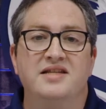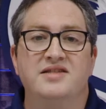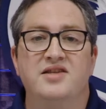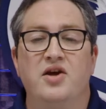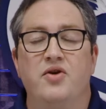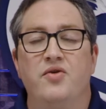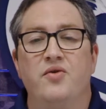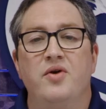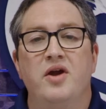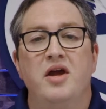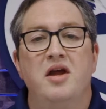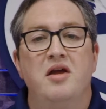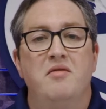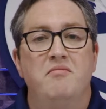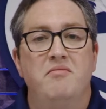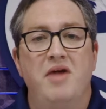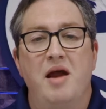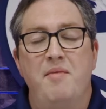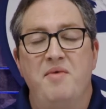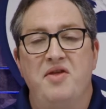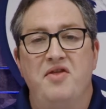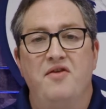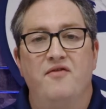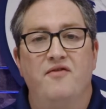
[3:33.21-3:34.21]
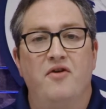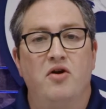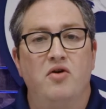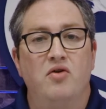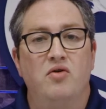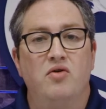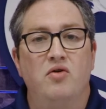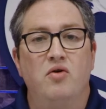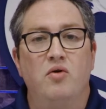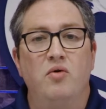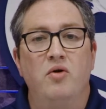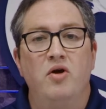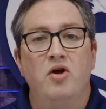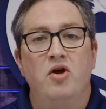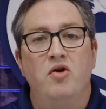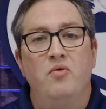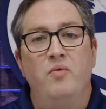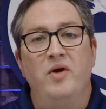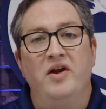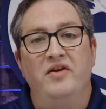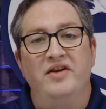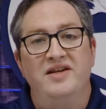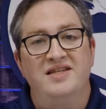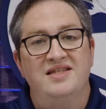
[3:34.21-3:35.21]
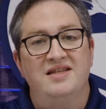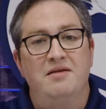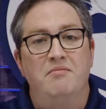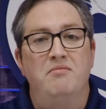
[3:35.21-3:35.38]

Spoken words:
So maybe the vertical windlass,